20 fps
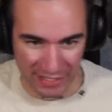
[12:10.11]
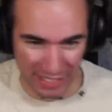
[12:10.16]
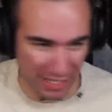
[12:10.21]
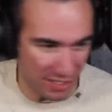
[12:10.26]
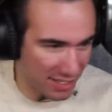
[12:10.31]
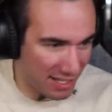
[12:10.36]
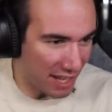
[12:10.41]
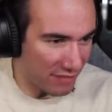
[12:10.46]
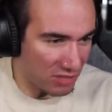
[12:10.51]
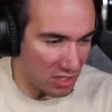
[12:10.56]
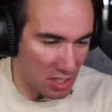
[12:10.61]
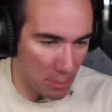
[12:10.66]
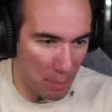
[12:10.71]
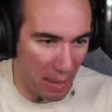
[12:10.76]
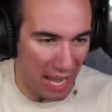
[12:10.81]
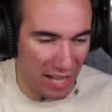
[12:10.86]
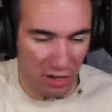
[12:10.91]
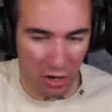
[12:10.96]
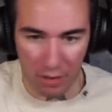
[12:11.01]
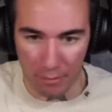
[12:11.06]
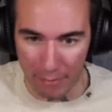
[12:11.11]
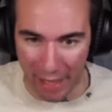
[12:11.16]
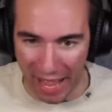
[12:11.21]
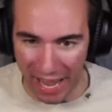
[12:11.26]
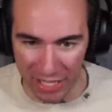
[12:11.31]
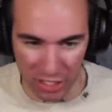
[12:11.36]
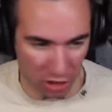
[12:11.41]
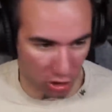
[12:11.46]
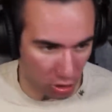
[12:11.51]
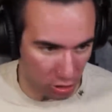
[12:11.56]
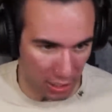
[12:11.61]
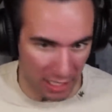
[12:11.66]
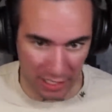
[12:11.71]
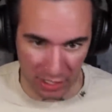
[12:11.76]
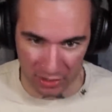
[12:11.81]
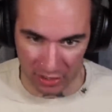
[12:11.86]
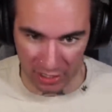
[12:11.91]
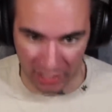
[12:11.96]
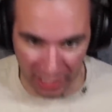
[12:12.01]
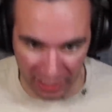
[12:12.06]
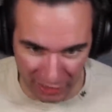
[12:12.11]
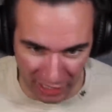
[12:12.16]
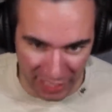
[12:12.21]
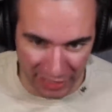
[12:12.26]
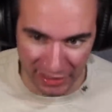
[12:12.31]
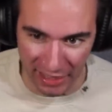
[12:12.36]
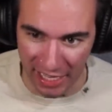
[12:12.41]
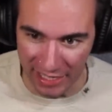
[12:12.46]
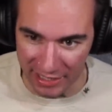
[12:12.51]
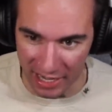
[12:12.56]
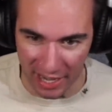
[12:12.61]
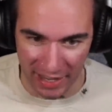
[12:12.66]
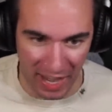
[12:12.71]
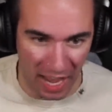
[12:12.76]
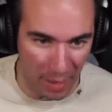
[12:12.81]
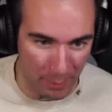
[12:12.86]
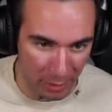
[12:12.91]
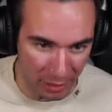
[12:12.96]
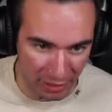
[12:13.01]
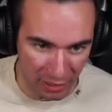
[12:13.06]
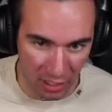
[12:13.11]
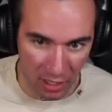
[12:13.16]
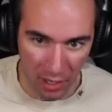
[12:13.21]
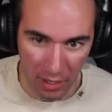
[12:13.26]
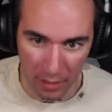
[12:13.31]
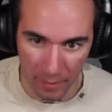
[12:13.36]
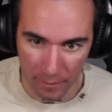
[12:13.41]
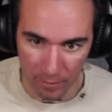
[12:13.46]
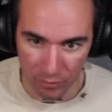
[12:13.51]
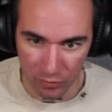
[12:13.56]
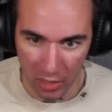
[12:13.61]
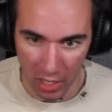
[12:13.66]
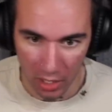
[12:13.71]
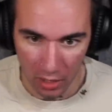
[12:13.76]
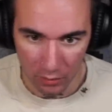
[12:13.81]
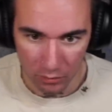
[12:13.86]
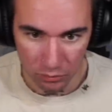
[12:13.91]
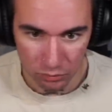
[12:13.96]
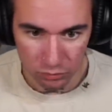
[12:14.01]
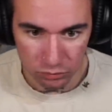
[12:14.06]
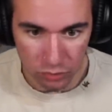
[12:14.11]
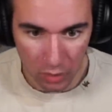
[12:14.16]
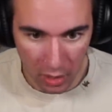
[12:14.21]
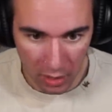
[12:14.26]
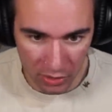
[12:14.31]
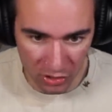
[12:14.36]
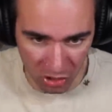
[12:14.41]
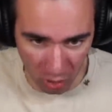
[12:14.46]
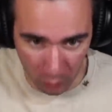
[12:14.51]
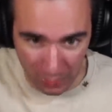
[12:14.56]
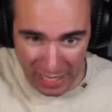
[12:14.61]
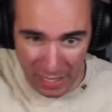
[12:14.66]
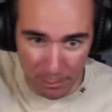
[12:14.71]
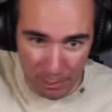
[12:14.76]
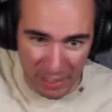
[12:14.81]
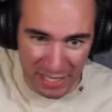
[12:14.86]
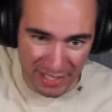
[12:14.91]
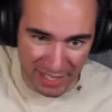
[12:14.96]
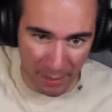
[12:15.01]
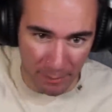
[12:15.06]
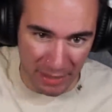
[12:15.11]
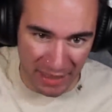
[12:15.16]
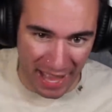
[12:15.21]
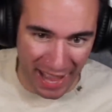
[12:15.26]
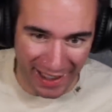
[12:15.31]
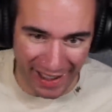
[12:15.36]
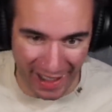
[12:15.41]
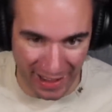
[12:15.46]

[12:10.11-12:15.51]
He doesn't have to depend on magic or anything. I like that dynamic. So he beats them in that